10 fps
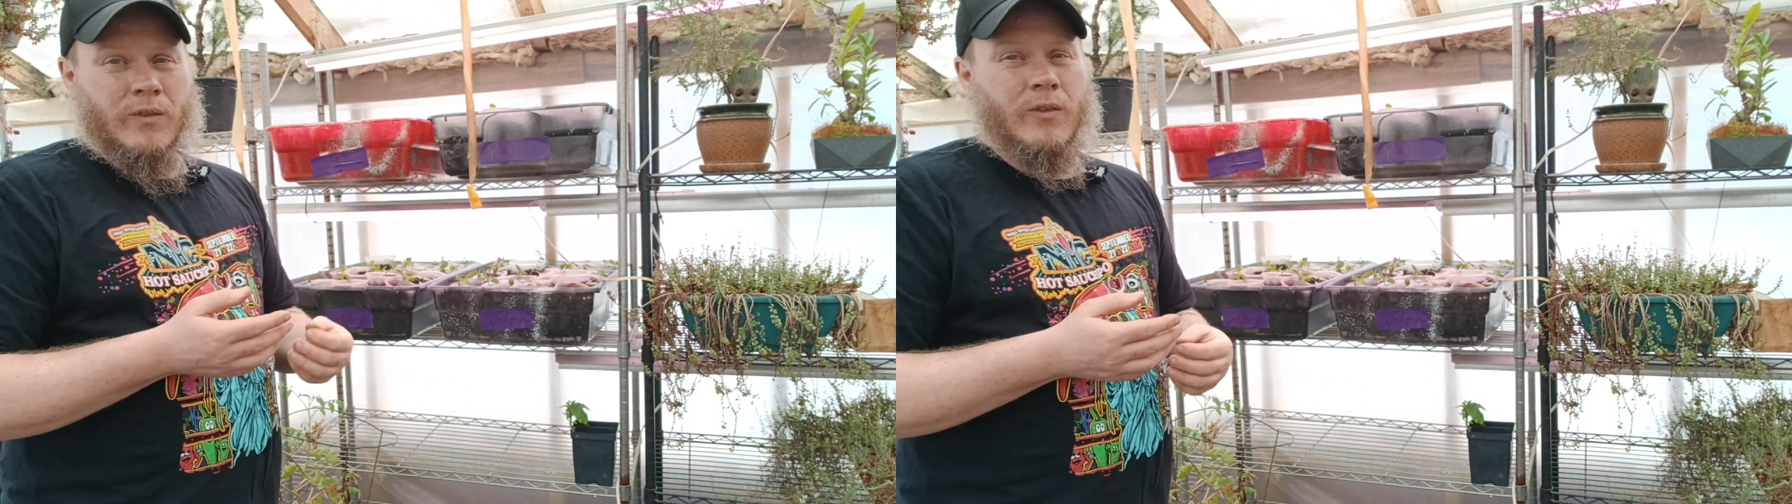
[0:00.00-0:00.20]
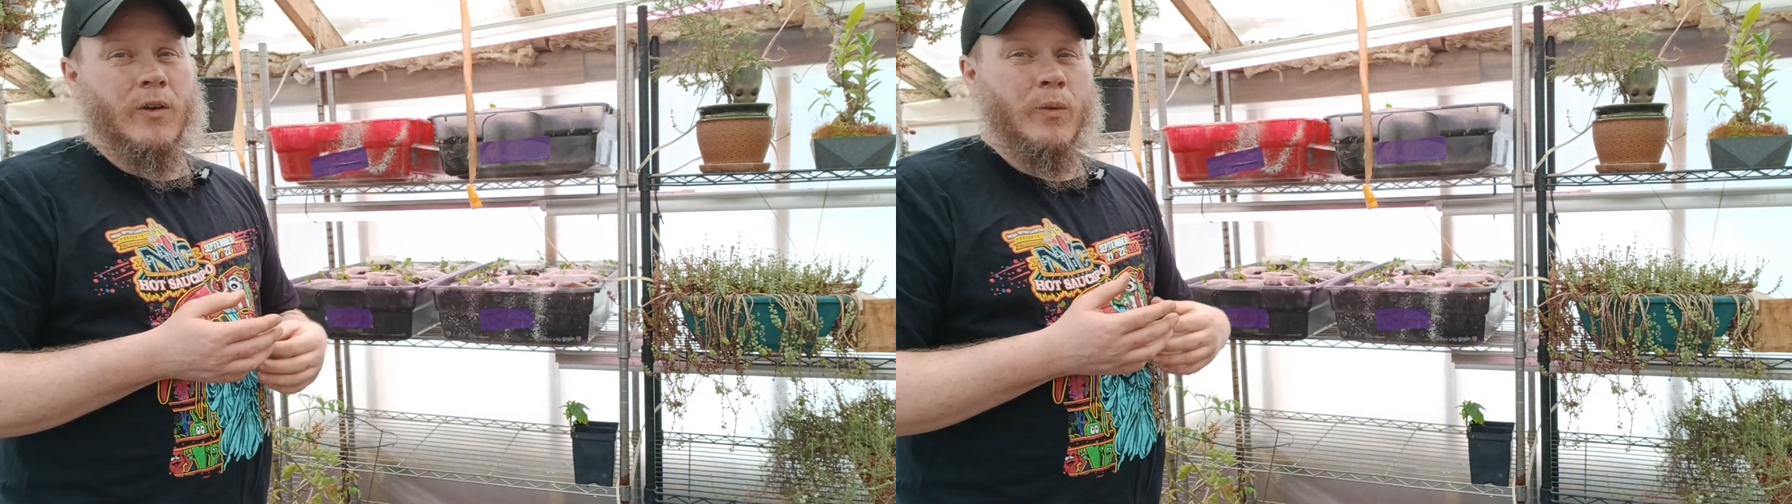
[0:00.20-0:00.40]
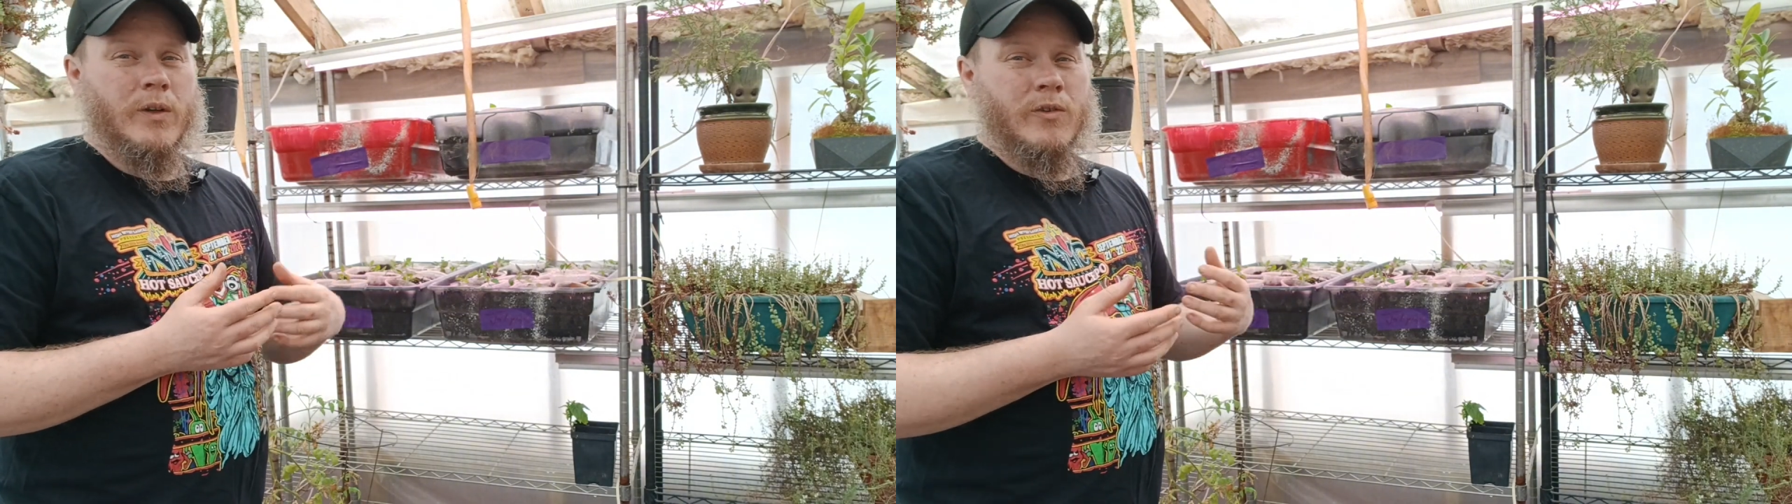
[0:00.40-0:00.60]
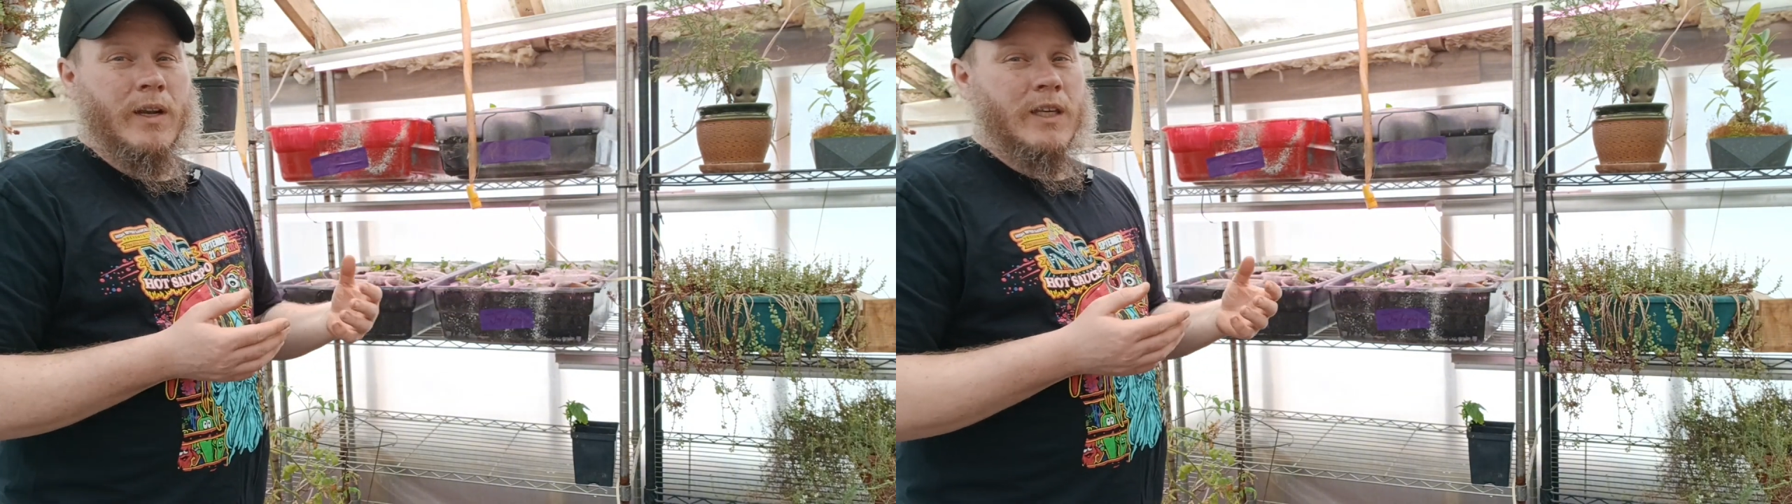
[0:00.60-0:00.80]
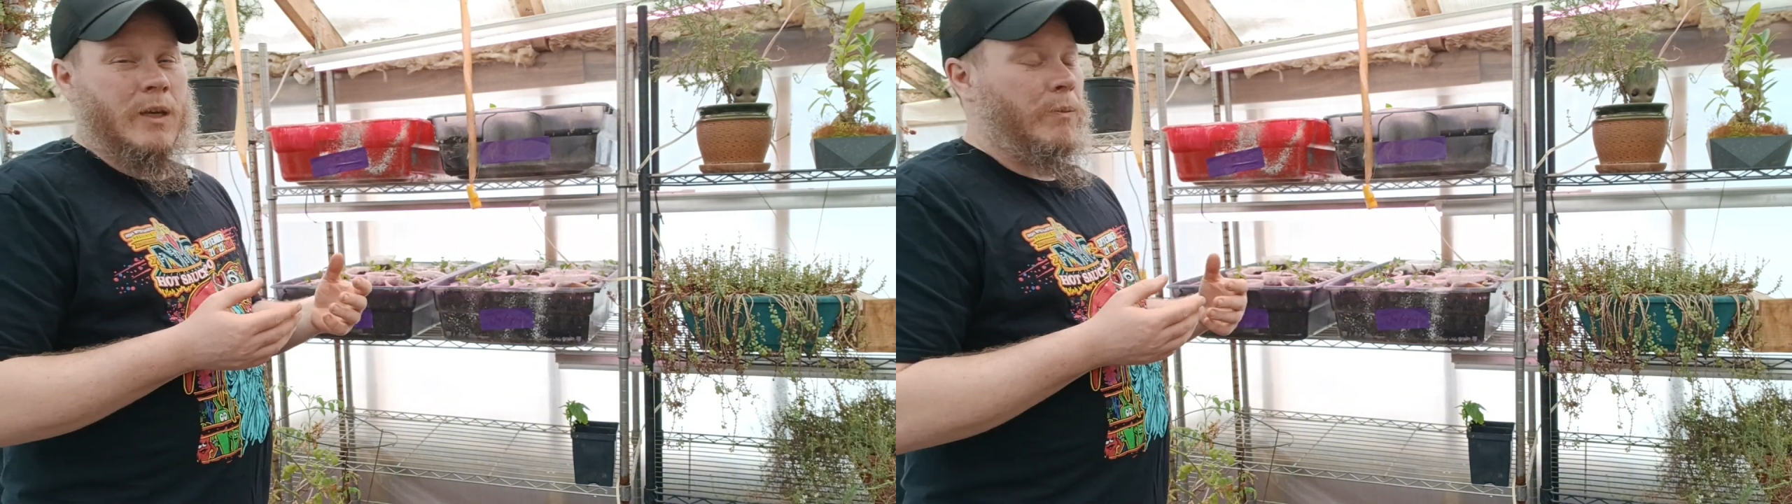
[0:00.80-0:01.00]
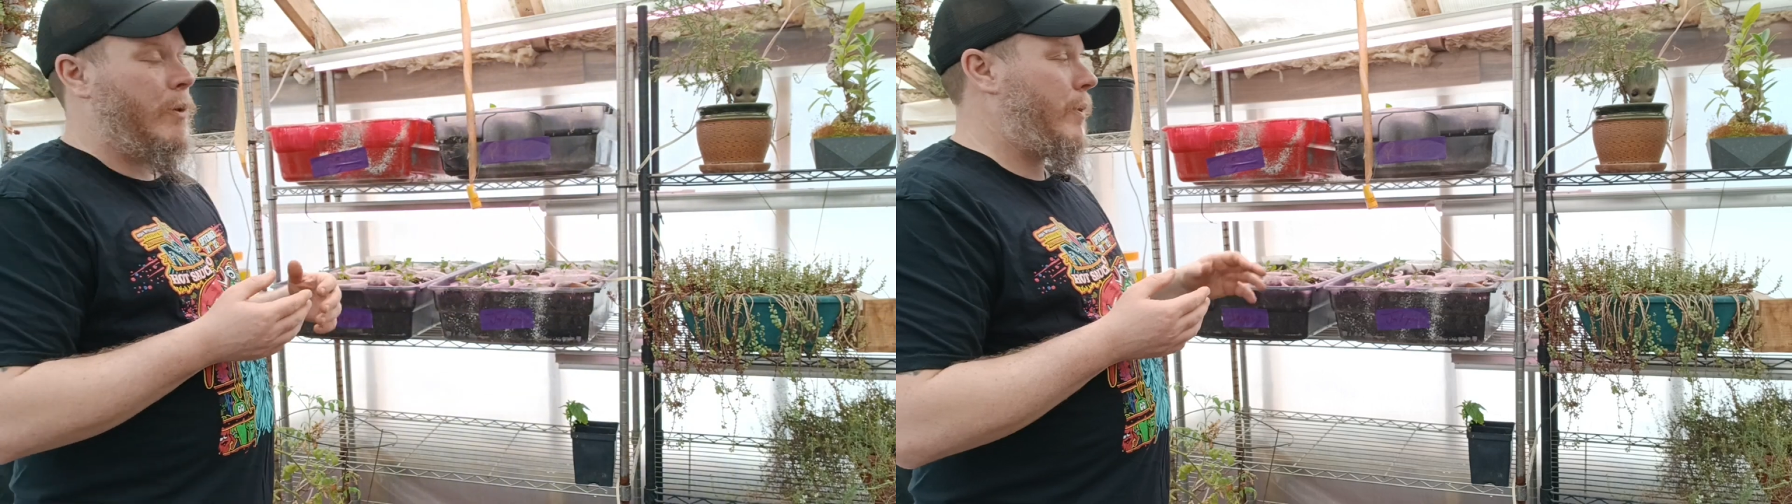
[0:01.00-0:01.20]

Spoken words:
So we try to keep our